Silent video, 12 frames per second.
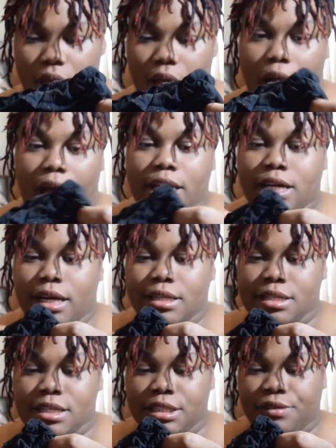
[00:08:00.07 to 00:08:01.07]
I got
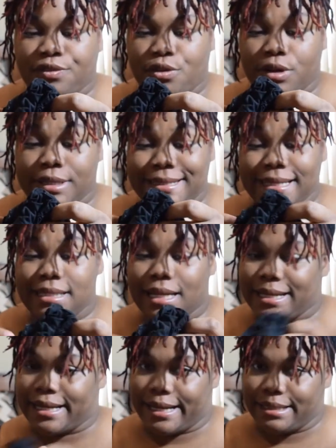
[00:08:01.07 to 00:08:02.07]
these for
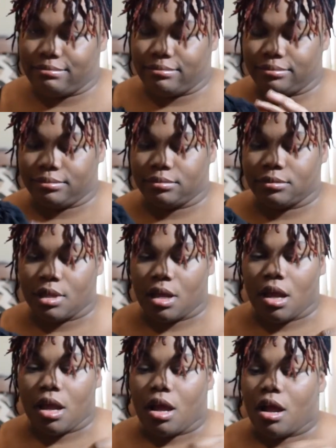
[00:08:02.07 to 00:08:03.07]
$6.99.
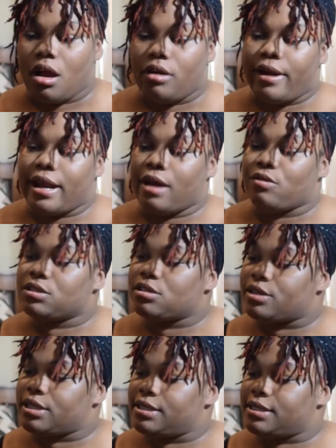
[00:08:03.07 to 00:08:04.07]
Right, I was
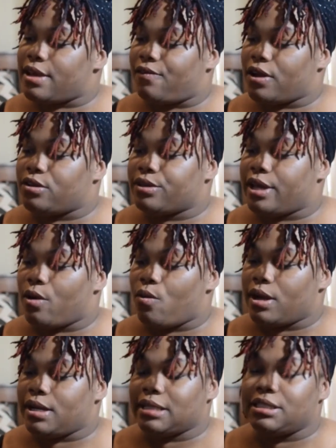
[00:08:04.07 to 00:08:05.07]
looking to see if I could get
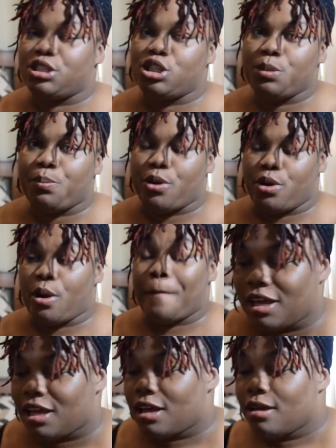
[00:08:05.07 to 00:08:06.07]
one that's cheaper
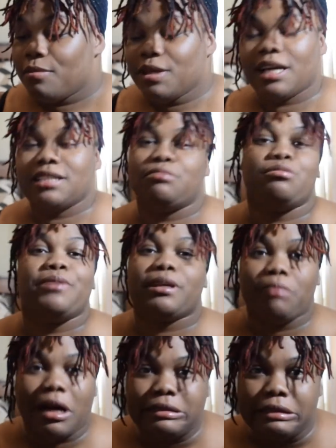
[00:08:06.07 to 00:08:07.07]
because I'm a
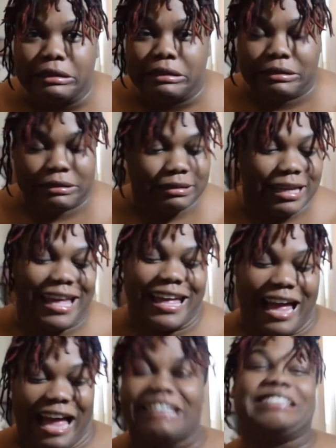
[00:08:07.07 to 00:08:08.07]
big body,
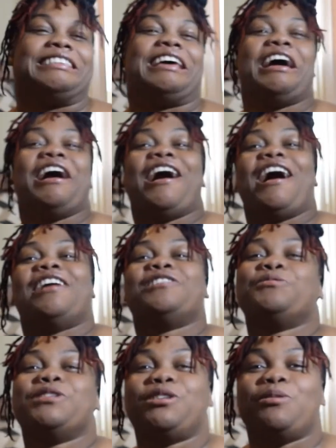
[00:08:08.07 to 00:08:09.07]
as
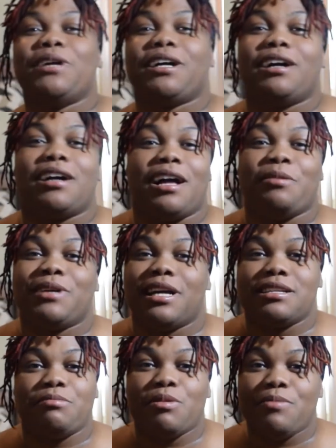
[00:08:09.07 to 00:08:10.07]
we Jamaican call,
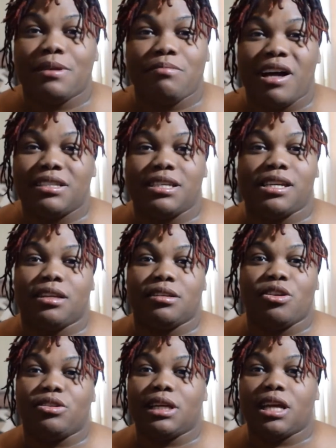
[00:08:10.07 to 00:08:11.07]
because I'm a big body,
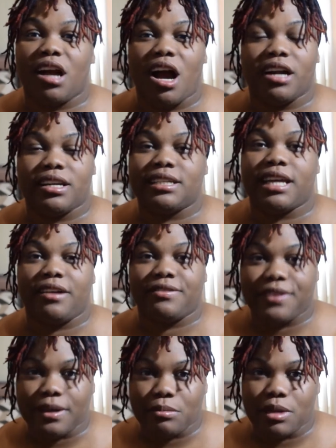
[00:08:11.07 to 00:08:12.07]
nothing hardly can
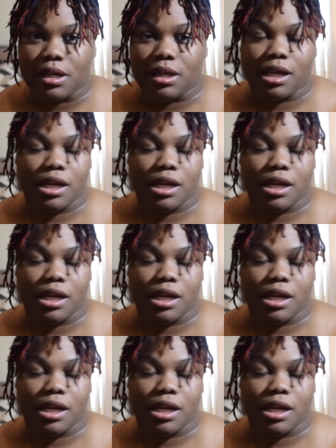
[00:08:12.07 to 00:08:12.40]
fit me.